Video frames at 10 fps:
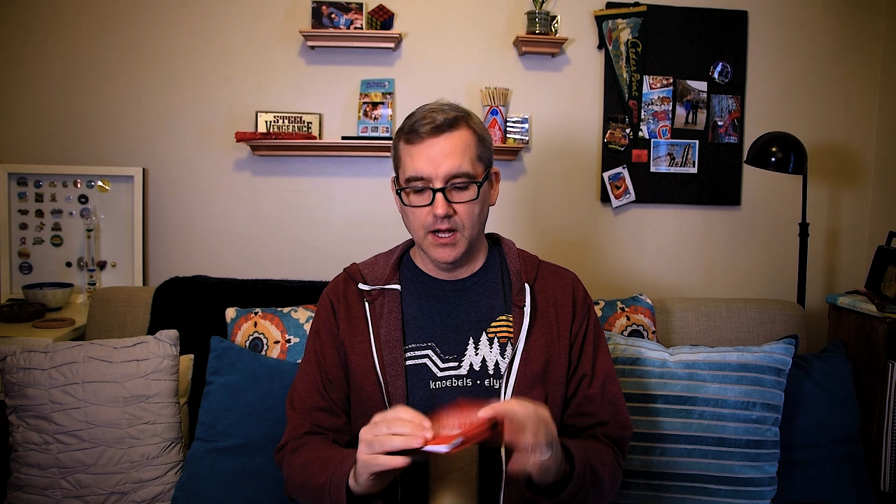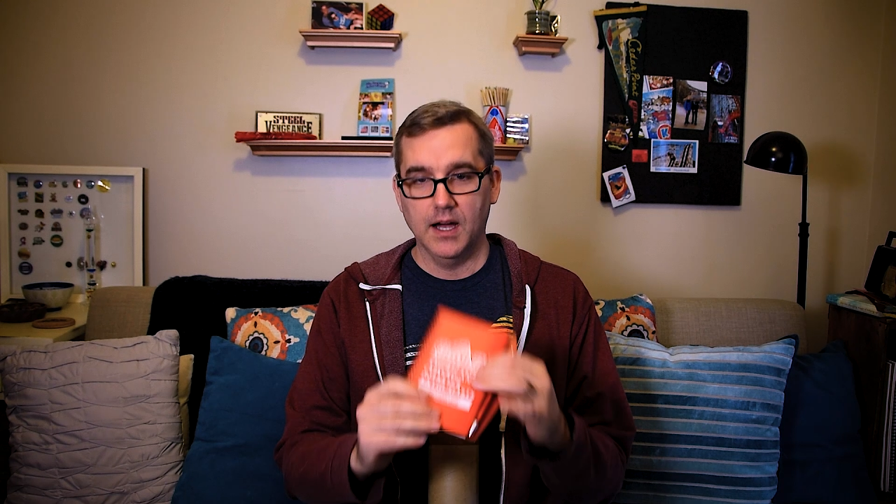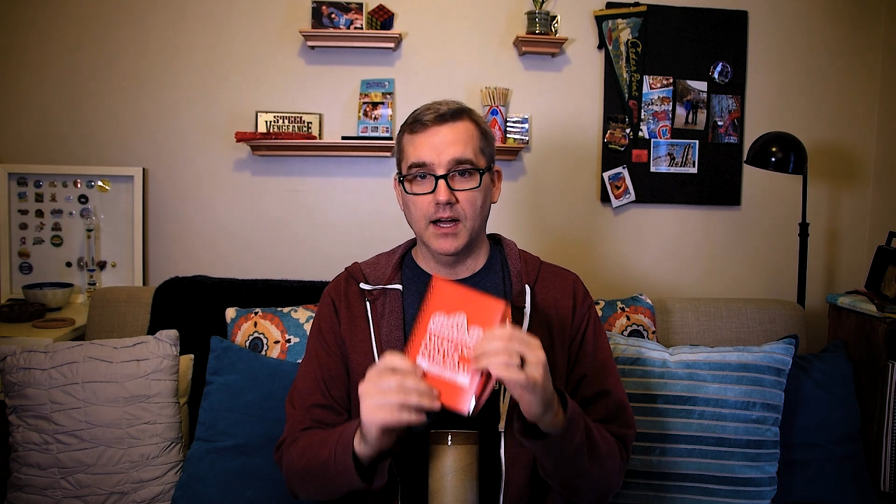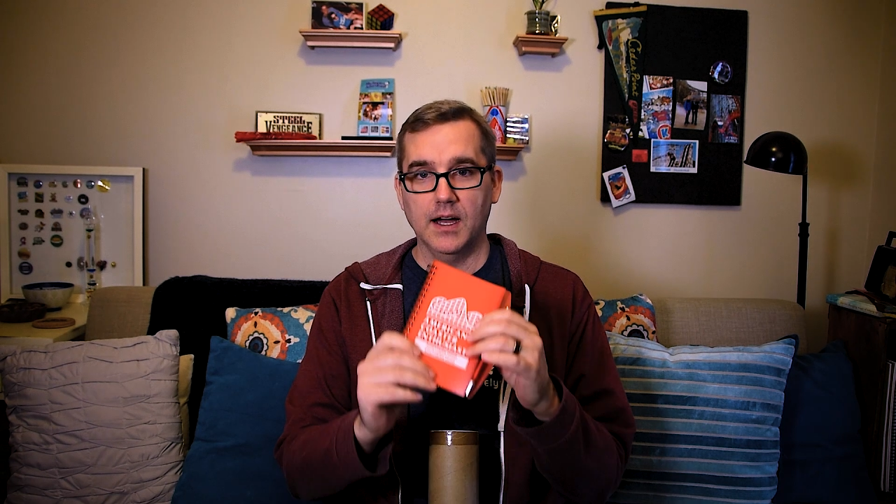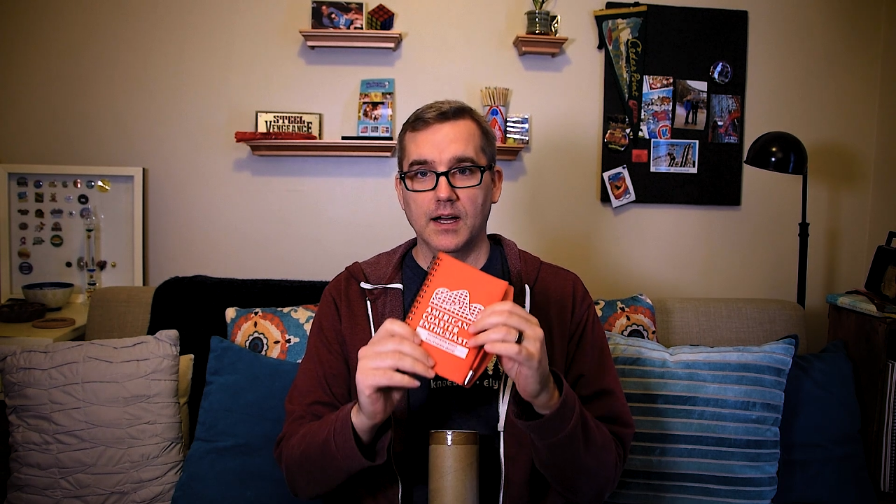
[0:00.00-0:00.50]

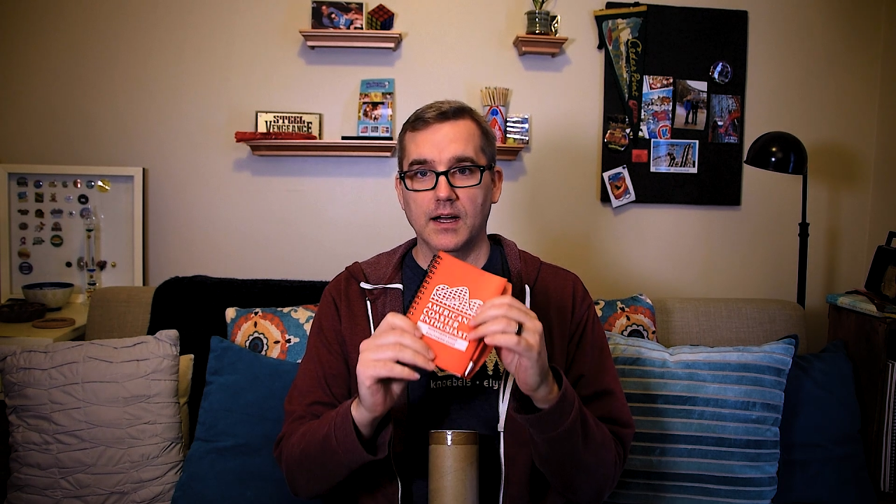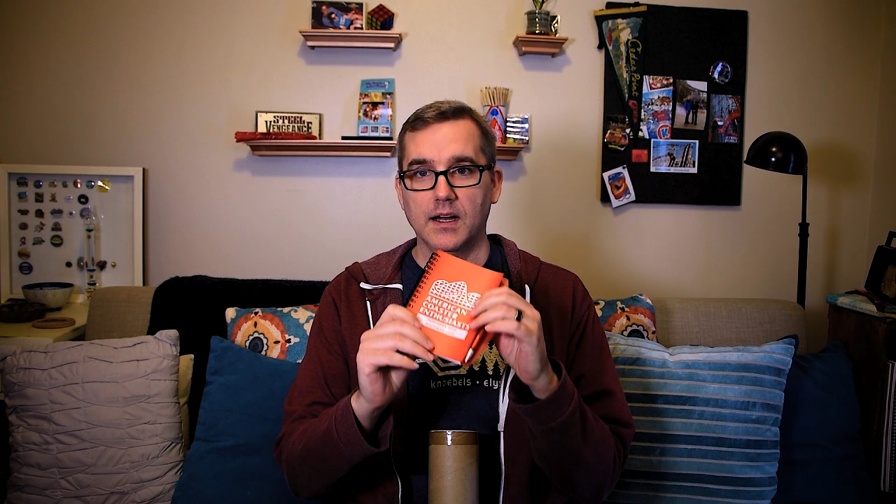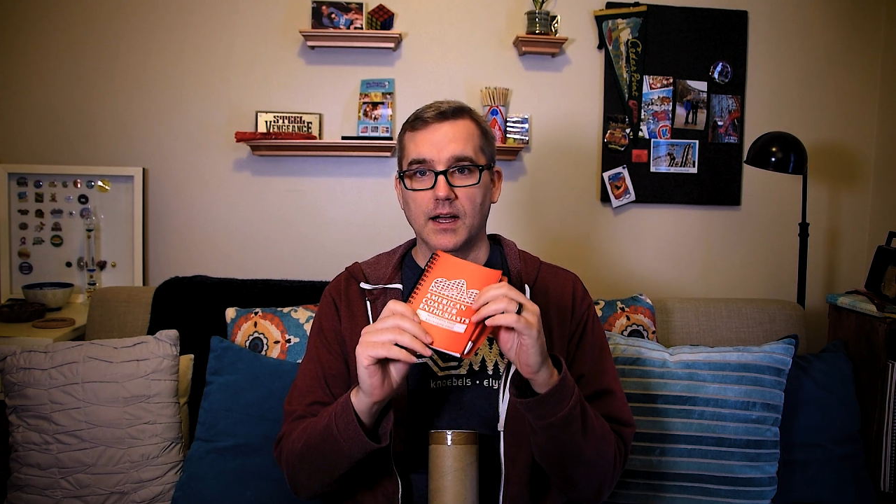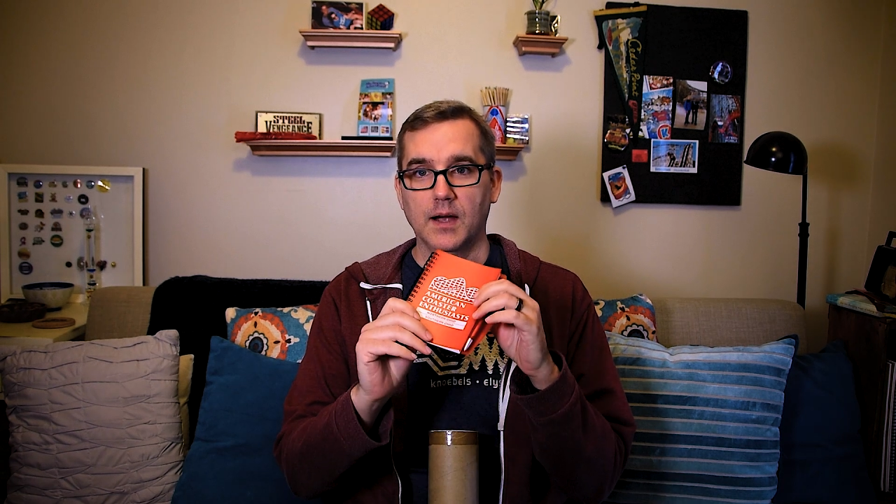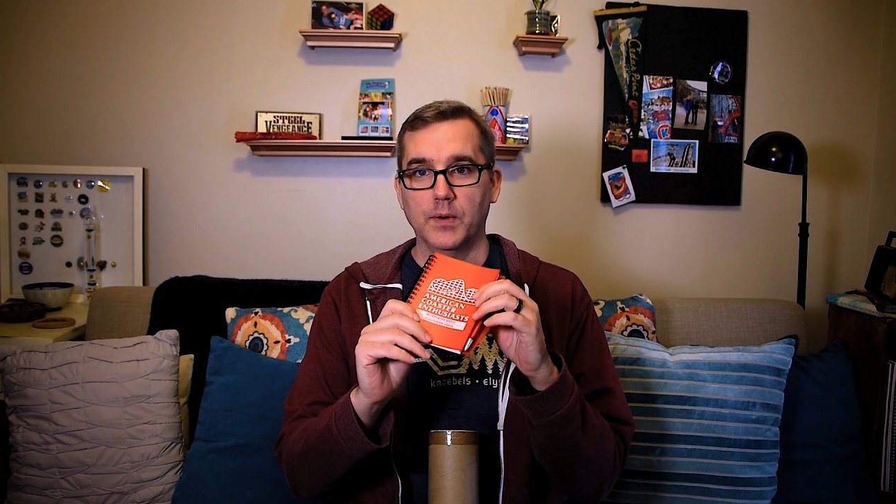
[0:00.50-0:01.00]
I
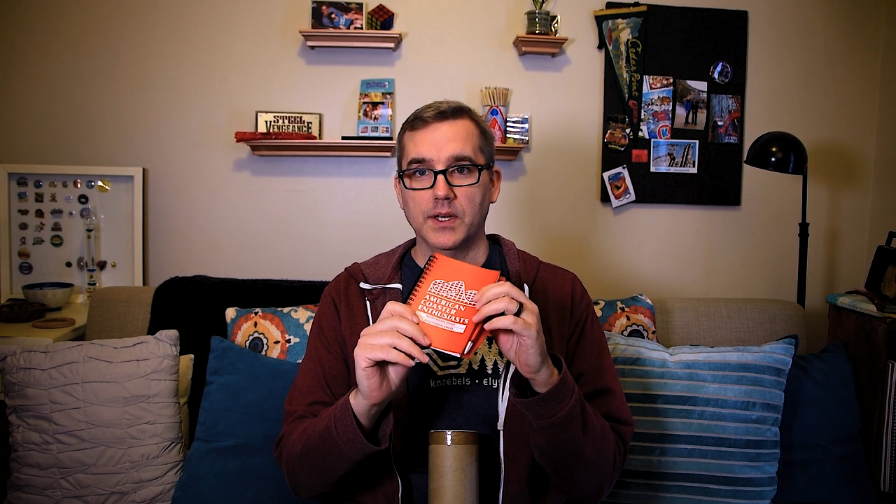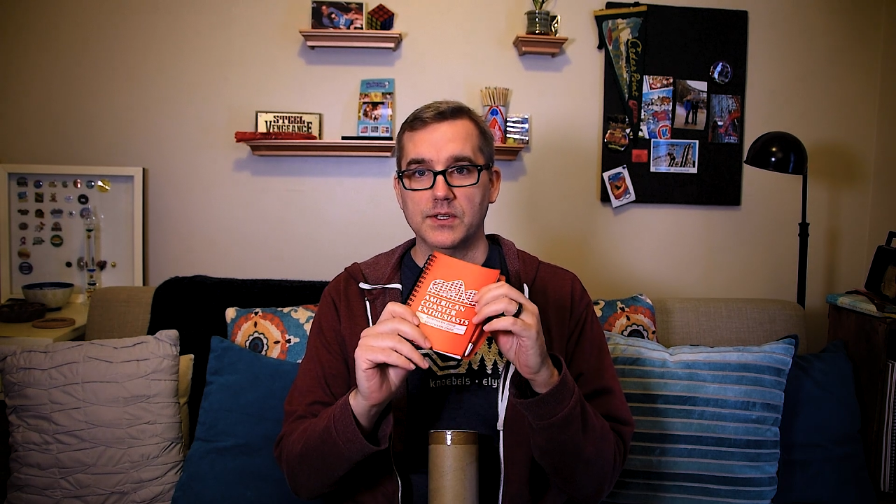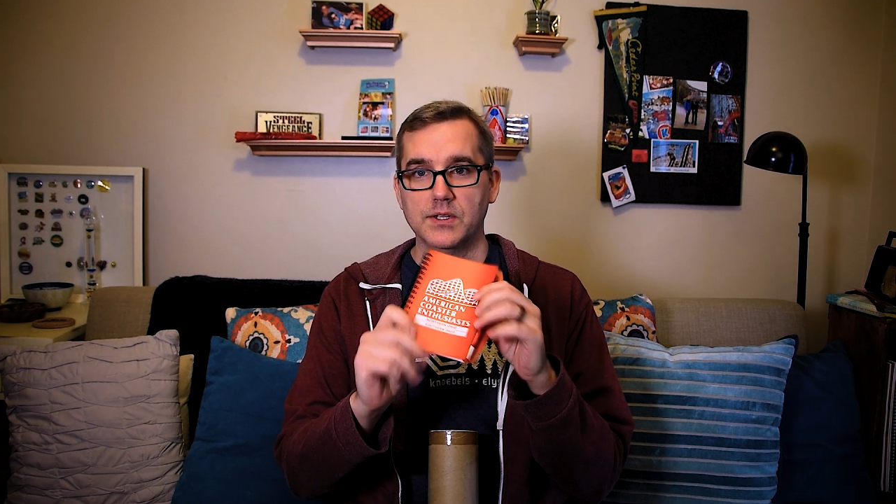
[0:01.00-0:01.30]
went